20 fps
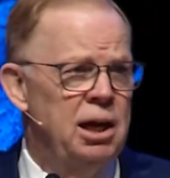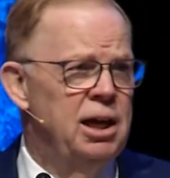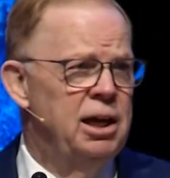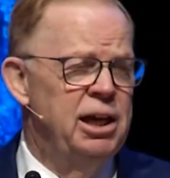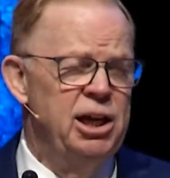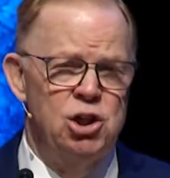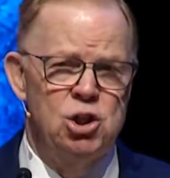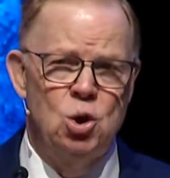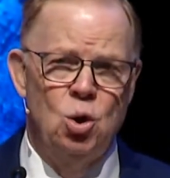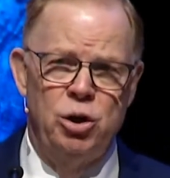
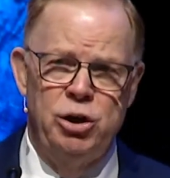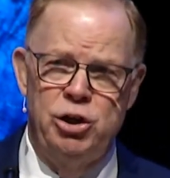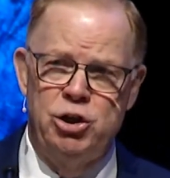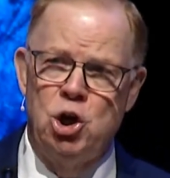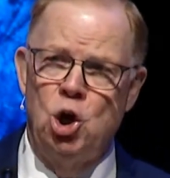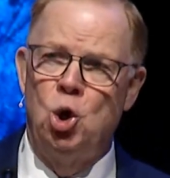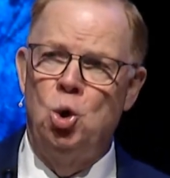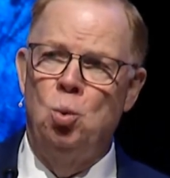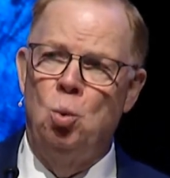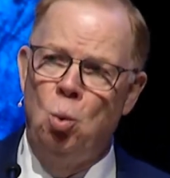is going to
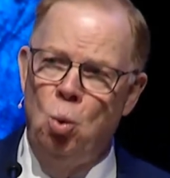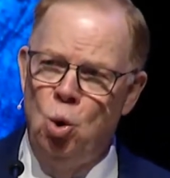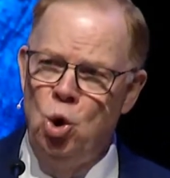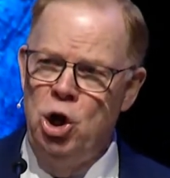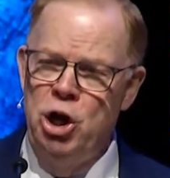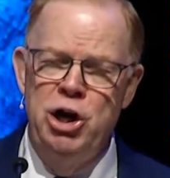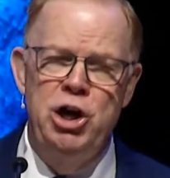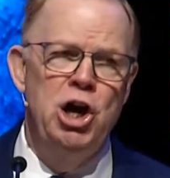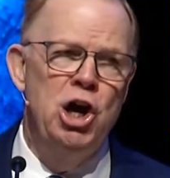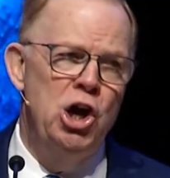turn
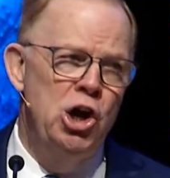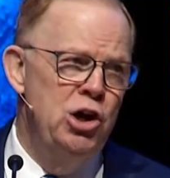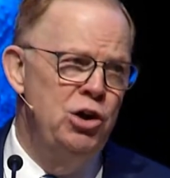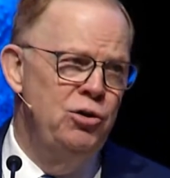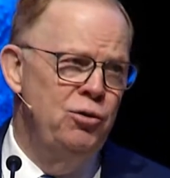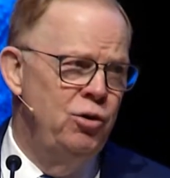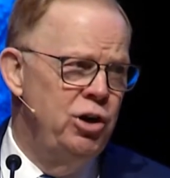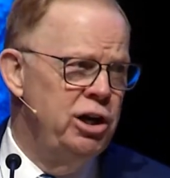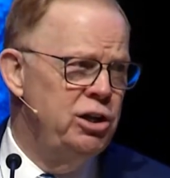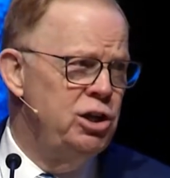
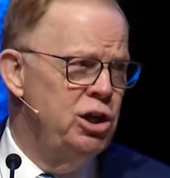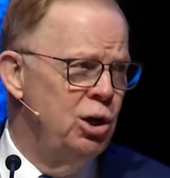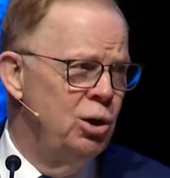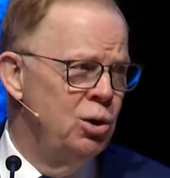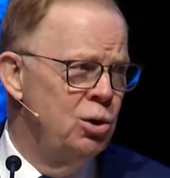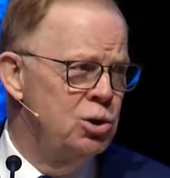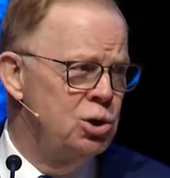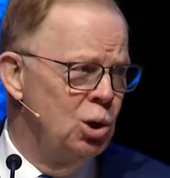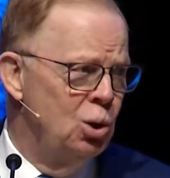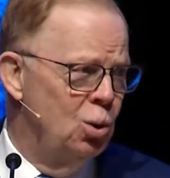100
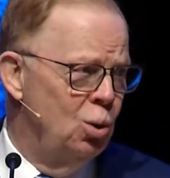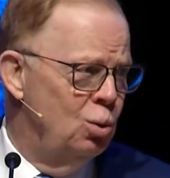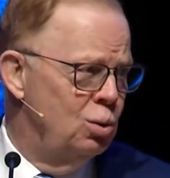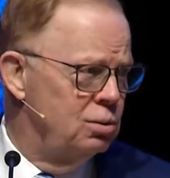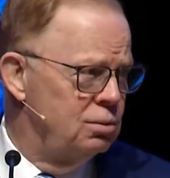years old.